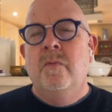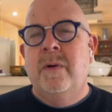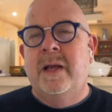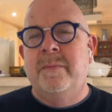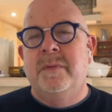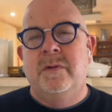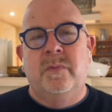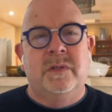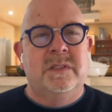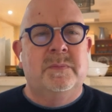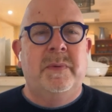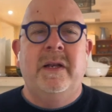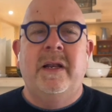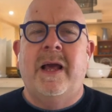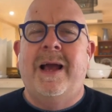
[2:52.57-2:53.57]
Raymond would
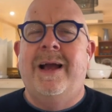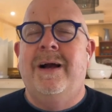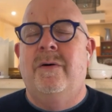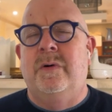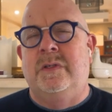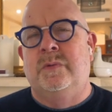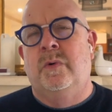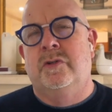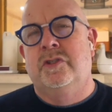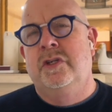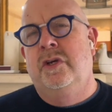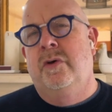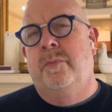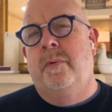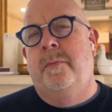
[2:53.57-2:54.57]
spend hours
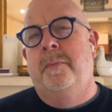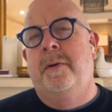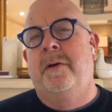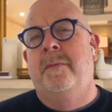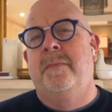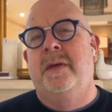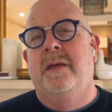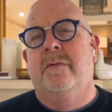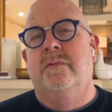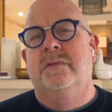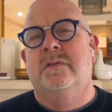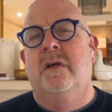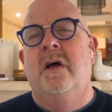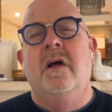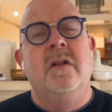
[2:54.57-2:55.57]
watching her prepare
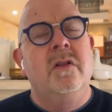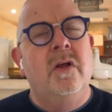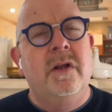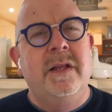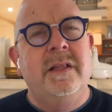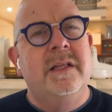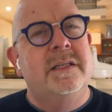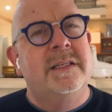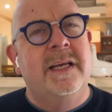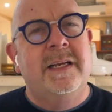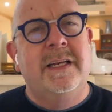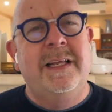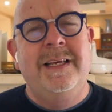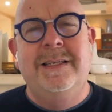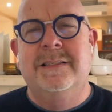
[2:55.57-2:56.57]
meals, learning the
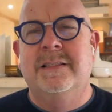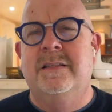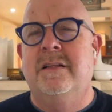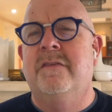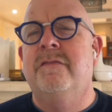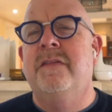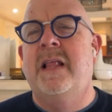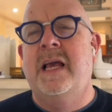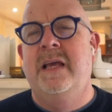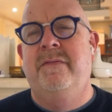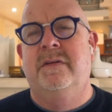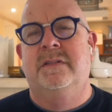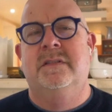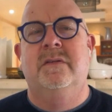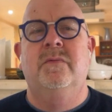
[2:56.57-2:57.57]
techniques and the
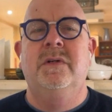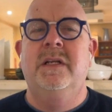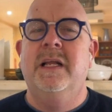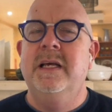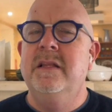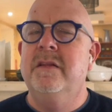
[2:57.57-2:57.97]
flavours that would